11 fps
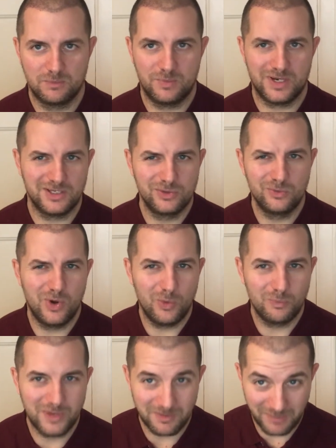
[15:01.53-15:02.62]
but I do
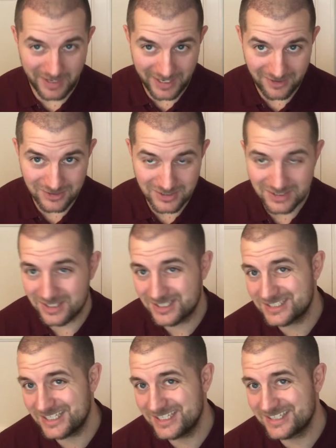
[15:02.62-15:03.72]
hope that my hairs is gonna
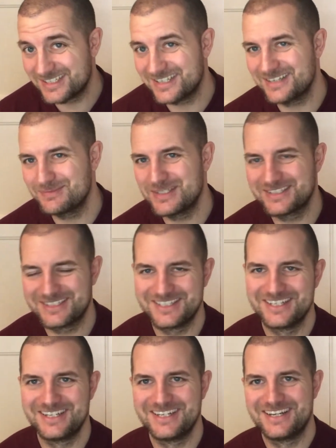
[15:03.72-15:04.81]
stay in. I mean,
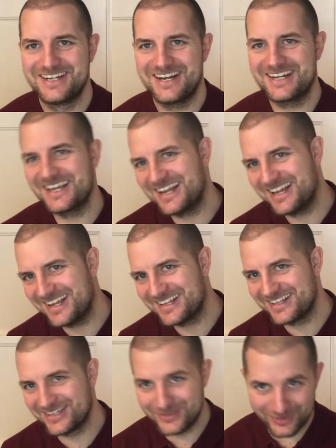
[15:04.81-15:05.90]
I kind of like
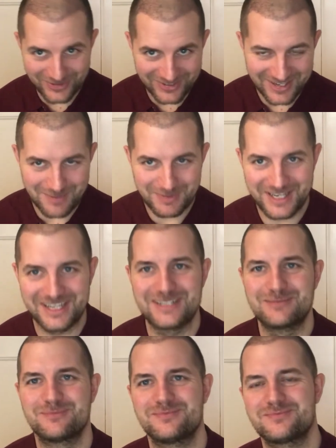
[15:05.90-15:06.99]
the new look I'm getting.
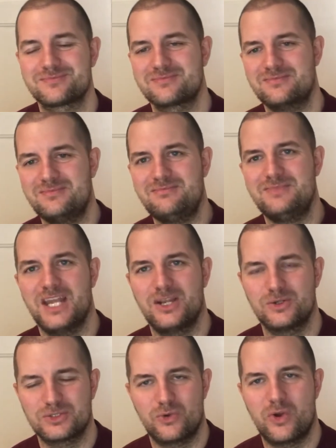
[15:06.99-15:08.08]
And
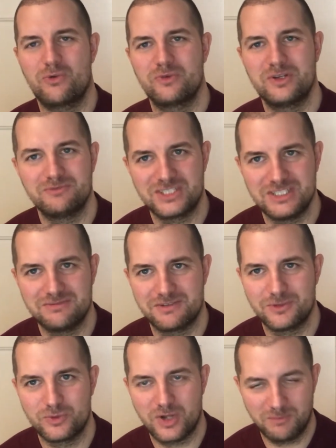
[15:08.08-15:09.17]
also I already received a
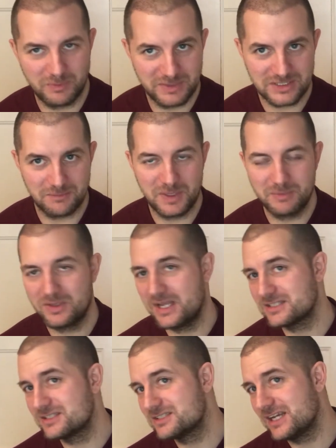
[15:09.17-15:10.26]
few compliments that people
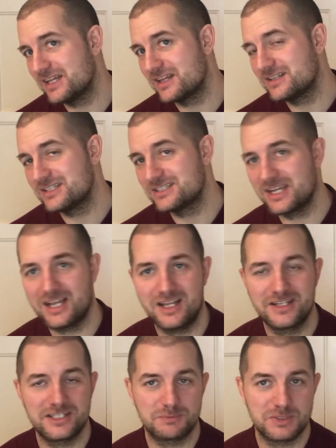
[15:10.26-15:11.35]
actually say that this
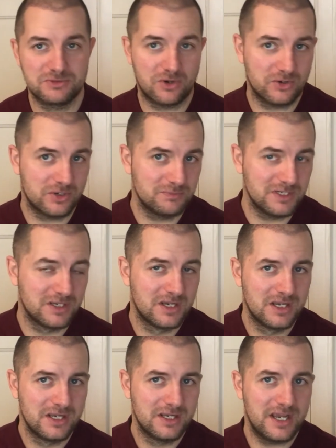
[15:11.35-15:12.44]
hairline that's been drawn on me
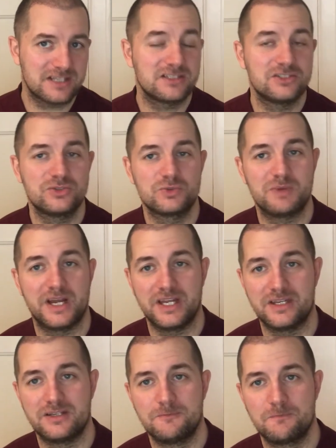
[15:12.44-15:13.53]
actually suits my
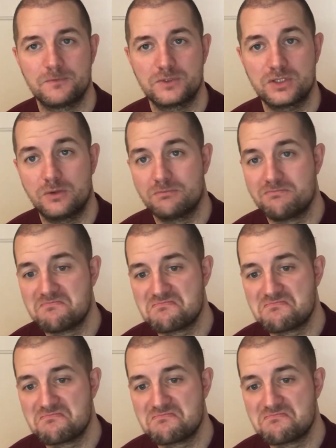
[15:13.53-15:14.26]
head. So